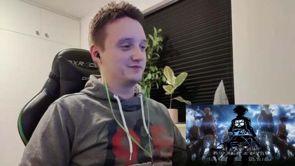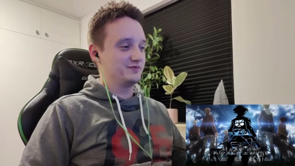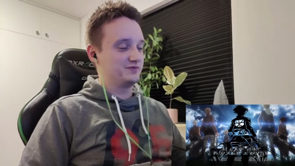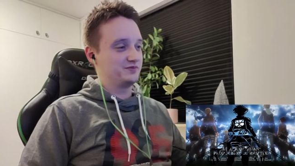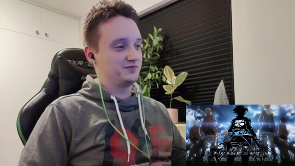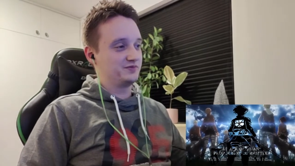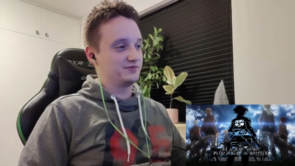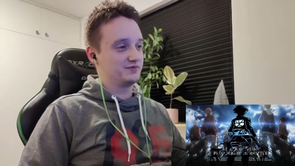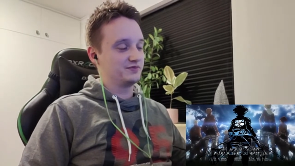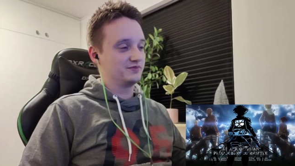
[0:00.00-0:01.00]

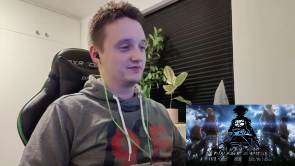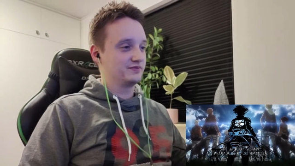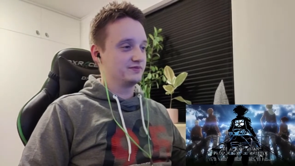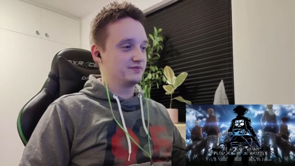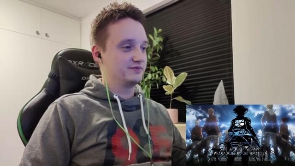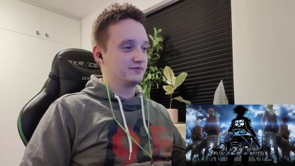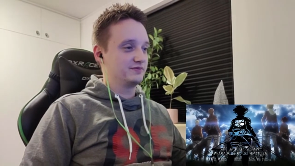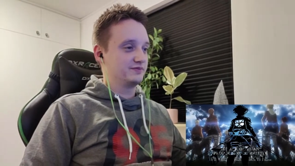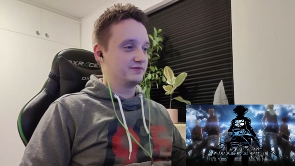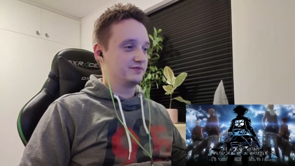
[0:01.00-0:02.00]

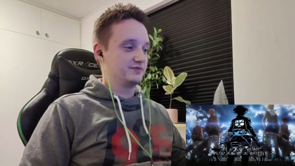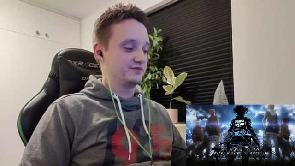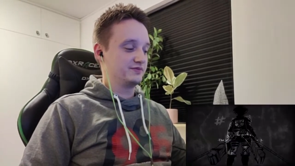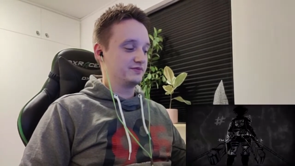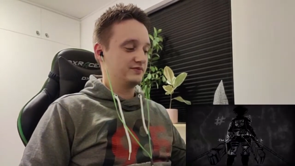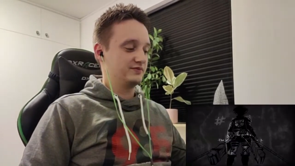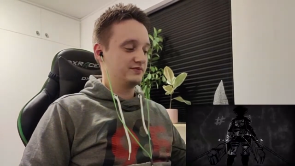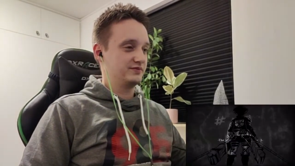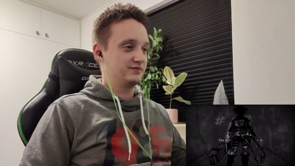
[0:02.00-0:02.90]
(silence)